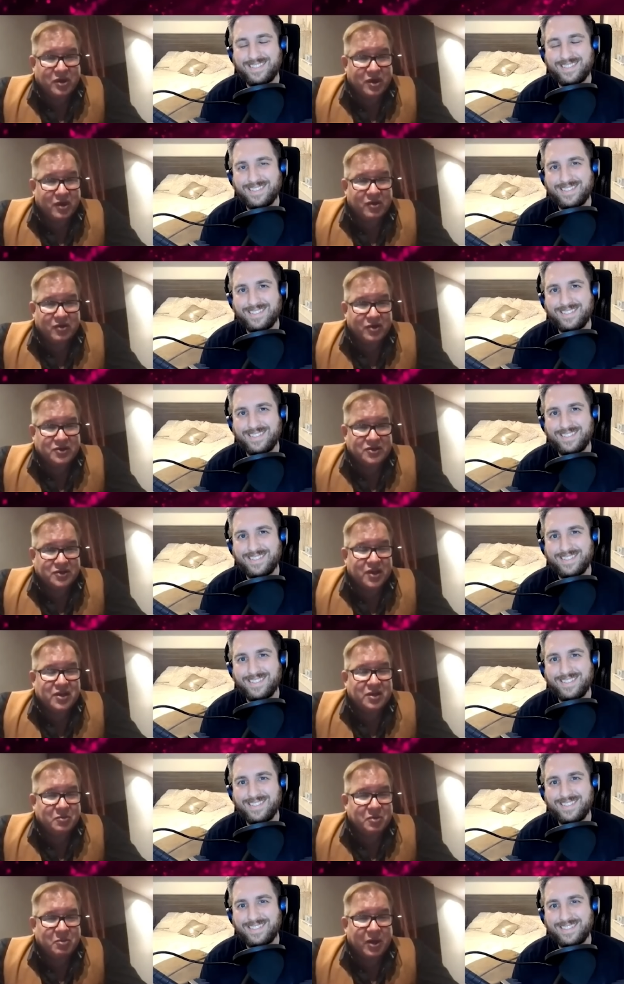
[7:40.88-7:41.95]
Speaker 1: week here and
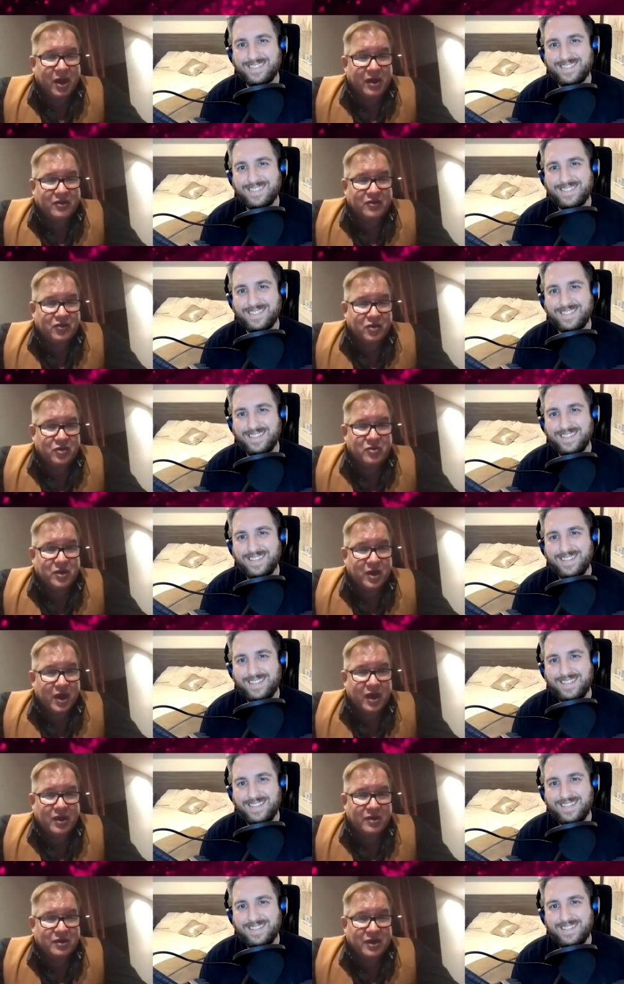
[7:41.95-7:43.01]
excited to be back in the UK
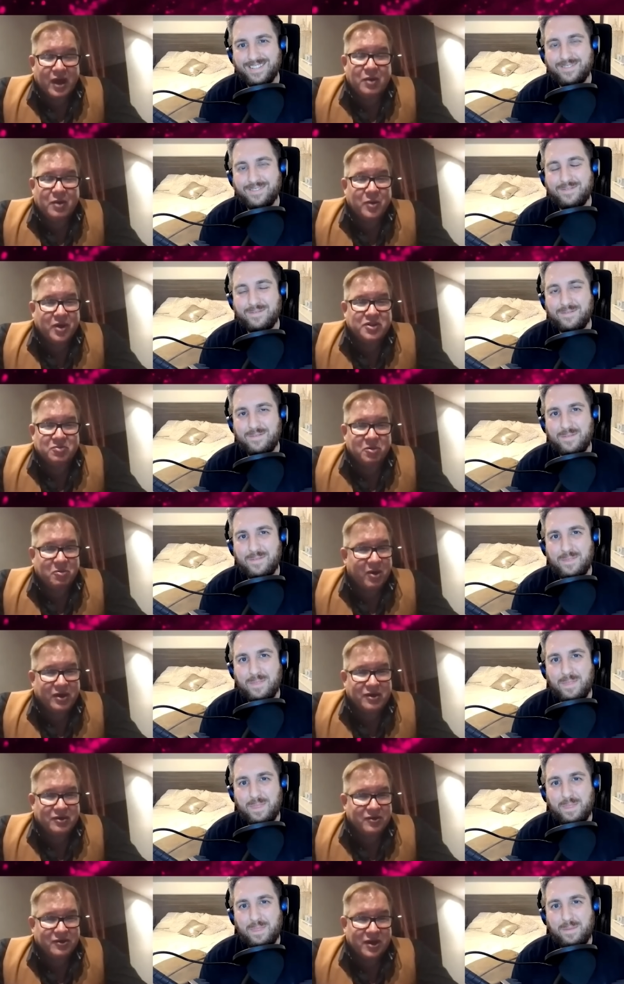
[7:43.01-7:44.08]
and can't wait to be
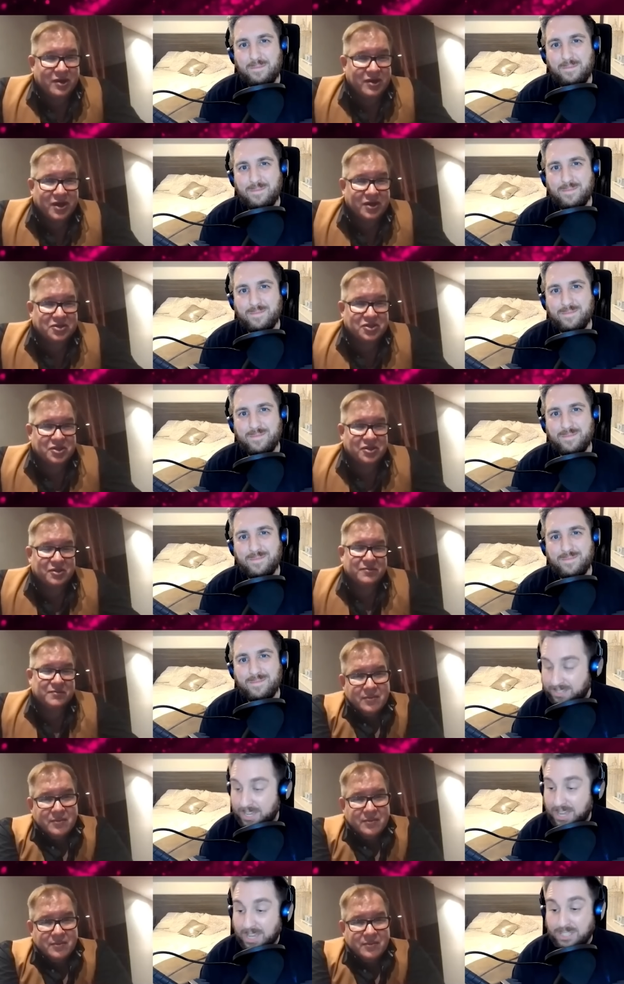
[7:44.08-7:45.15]
back here again next
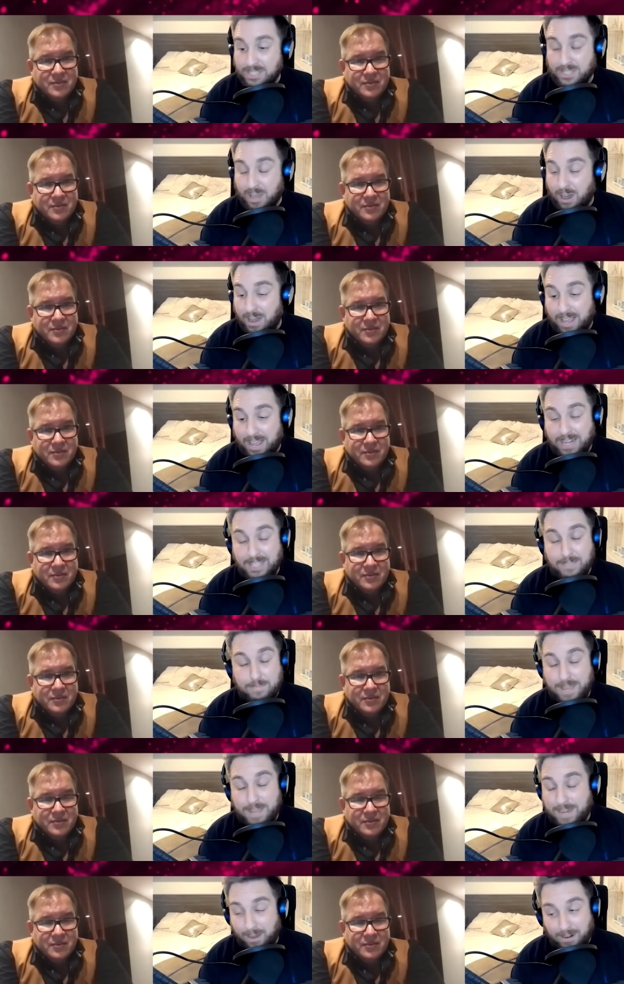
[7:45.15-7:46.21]
year.
Speaker 2: Scott, it has
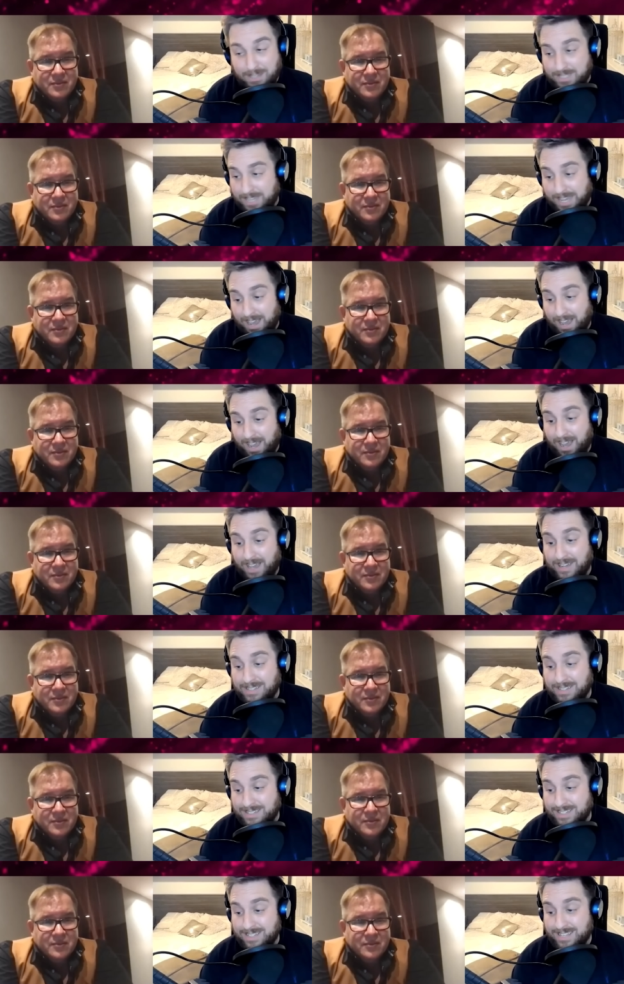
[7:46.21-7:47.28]
been, honestly,
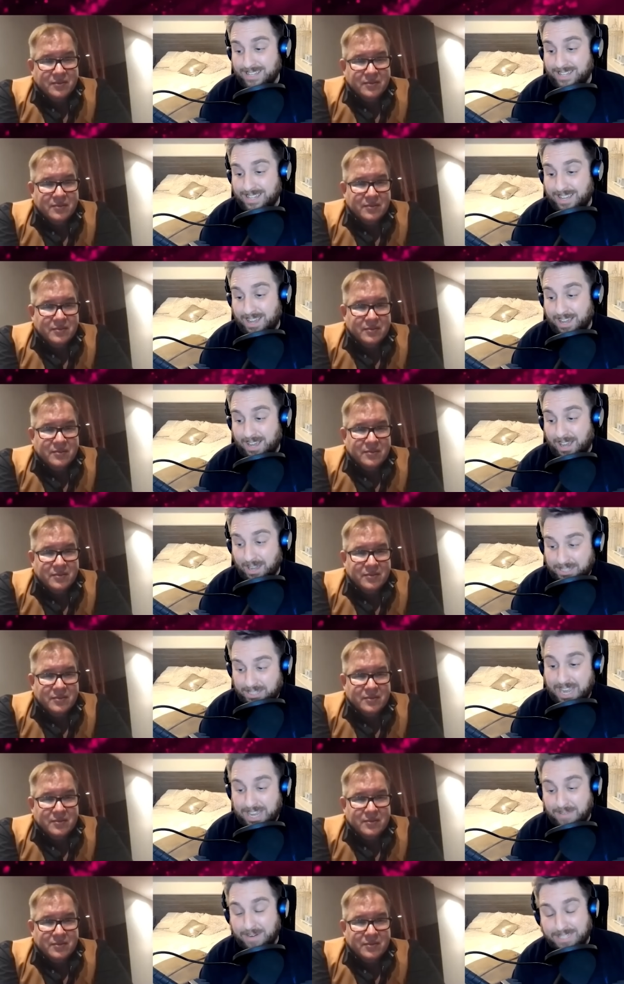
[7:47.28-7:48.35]
and I
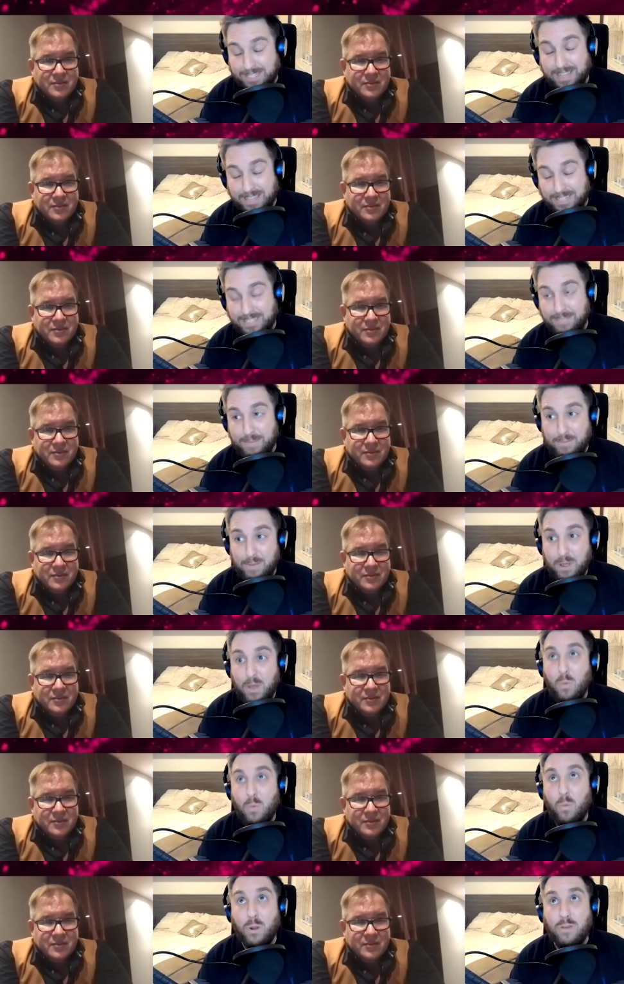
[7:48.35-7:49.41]
genuinely say this has been
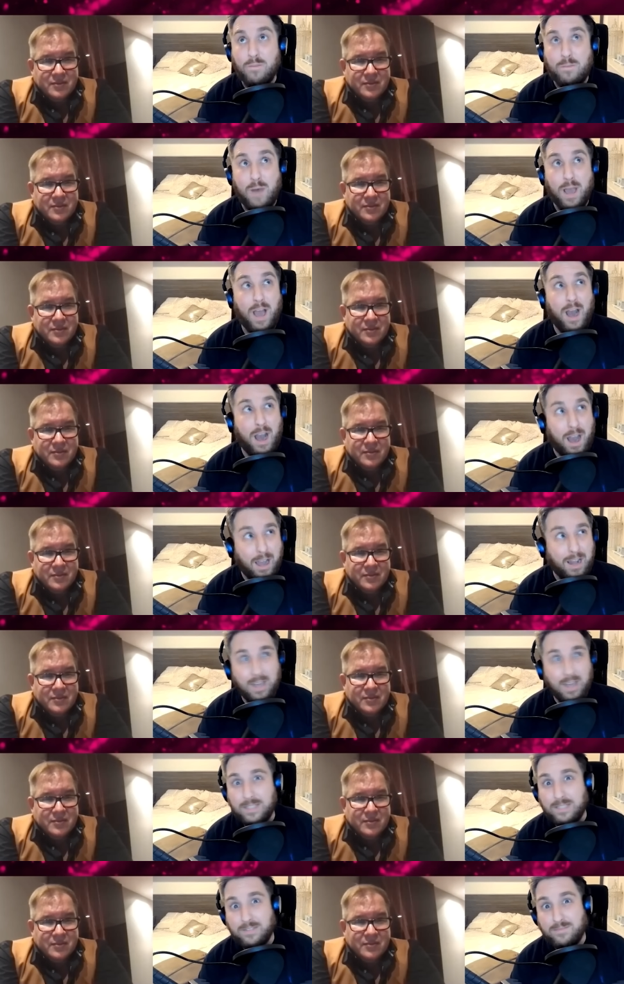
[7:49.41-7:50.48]
one of my
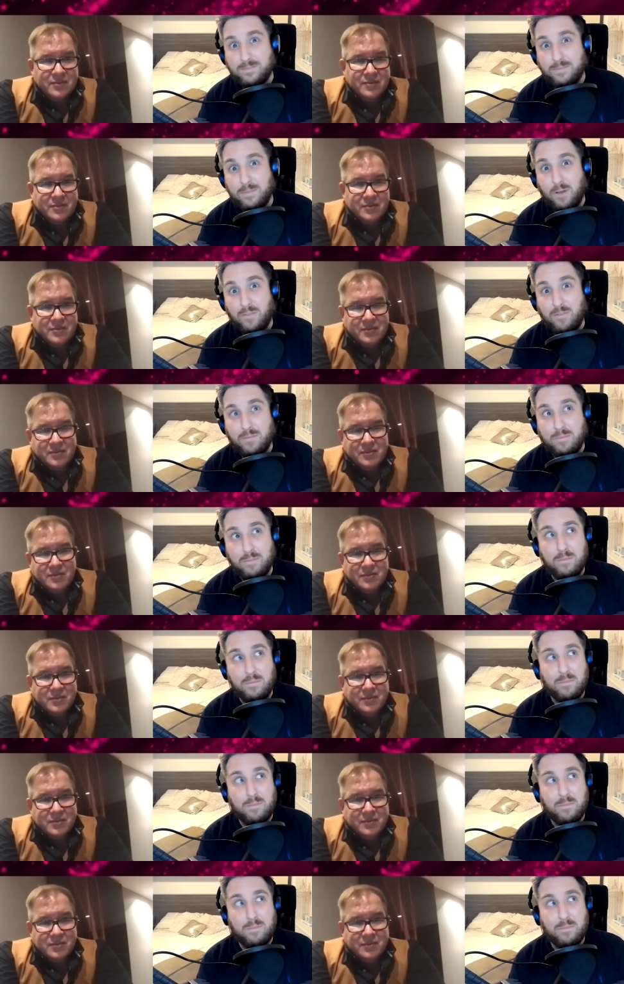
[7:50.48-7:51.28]
highlights of, of